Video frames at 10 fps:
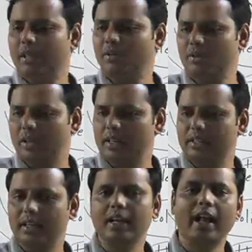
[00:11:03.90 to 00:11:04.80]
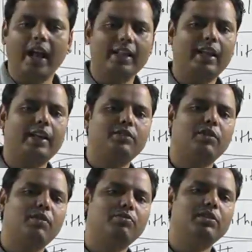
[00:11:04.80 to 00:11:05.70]
their own culture, and that is why
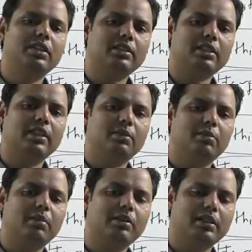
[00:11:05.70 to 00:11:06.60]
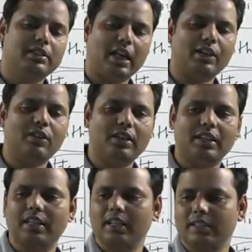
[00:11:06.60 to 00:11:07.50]
when we study about this
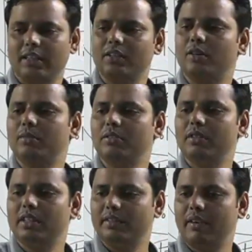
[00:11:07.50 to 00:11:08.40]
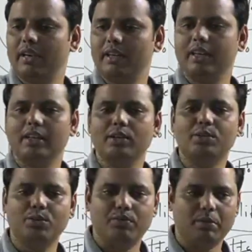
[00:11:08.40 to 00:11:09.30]
Chalcolithic culture, normally we divide it into
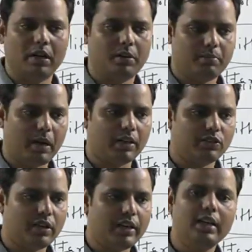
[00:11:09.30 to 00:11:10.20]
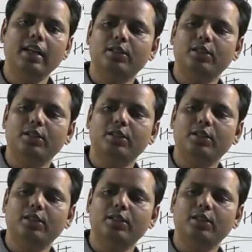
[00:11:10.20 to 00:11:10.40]
two parts, right?